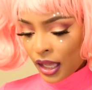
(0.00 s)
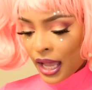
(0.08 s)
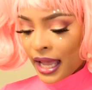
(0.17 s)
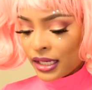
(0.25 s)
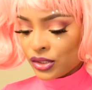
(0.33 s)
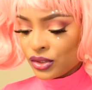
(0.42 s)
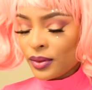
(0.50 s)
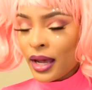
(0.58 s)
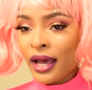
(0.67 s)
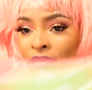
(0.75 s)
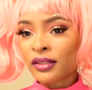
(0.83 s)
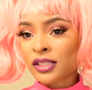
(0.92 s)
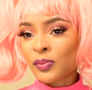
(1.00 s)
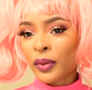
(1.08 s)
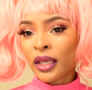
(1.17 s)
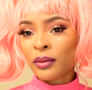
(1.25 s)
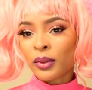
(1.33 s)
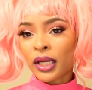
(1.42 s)
I do have this
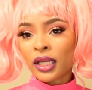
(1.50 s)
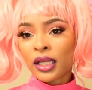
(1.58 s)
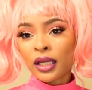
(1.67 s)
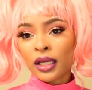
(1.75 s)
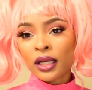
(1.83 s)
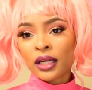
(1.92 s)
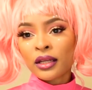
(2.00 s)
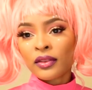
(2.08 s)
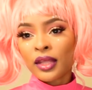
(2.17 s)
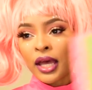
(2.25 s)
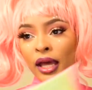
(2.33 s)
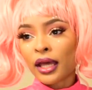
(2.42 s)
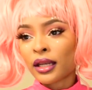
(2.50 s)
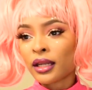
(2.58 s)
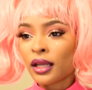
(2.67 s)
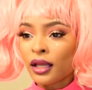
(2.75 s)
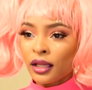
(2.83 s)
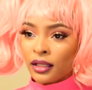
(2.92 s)
pink braiding hair that,
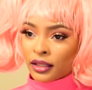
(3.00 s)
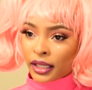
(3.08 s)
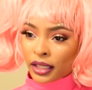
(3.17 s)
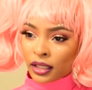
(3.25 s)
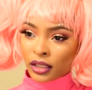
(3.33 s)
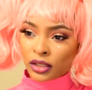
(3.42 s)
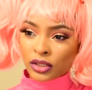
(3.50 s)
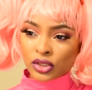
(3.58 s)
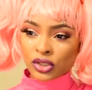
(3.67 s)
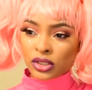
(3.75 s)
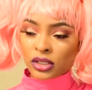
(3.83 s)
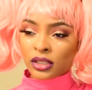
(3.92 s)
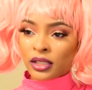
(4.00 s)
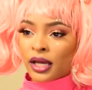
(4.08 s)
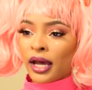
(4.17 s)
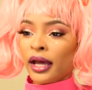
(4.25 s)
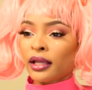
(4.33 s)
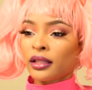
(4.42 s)
like, she
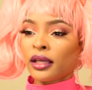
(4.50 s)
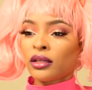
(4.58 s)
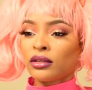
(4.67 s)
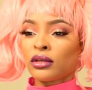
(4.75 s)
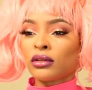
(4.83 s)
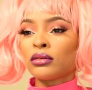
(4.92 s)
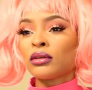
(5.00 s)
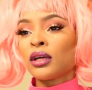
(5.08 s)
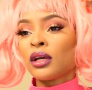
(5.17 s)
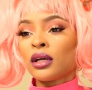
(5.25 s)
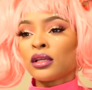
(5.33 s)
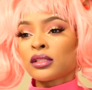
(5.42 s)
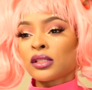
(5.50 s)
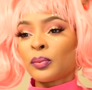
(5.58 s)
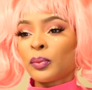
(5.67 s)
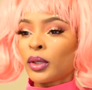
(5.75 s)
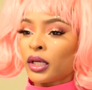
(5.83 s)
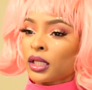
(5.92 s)
had, like, you know, to
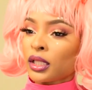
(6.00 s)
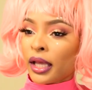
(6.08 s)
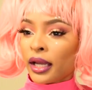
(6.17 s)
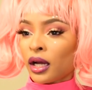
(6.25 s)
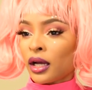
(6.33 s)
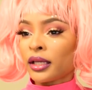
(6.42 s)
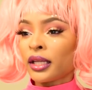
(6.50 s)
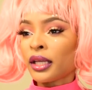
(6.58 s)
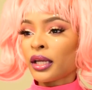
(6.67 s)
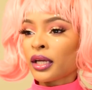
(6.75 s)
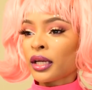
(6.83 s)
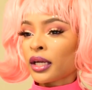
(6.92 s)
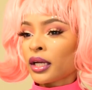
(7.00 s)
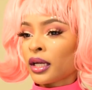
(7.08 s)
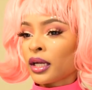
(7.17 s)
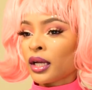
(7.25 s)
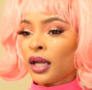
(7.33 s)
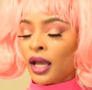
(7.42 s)
put, like, on here.
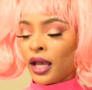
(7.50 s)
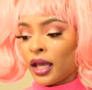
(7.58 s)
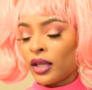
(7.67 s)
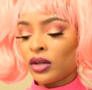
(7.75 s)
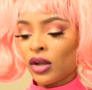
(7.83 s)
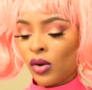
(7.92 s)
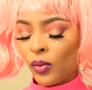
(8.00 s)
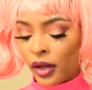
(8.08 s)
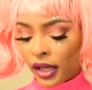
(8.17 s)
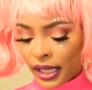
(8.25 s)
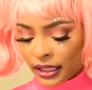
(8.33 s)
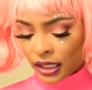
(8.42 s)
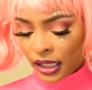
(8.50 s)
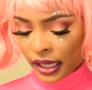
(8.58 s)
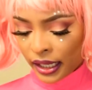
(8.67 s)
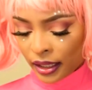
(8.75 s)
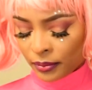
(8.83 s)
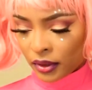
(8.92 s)
And you know what? I think I
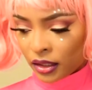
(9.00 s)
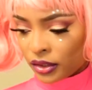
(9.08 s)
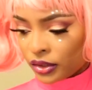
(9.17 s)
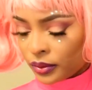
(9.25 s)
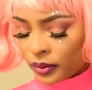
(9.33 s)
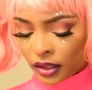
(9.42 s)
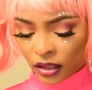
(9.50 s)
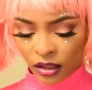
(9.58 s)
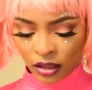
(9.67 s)
am going to do it.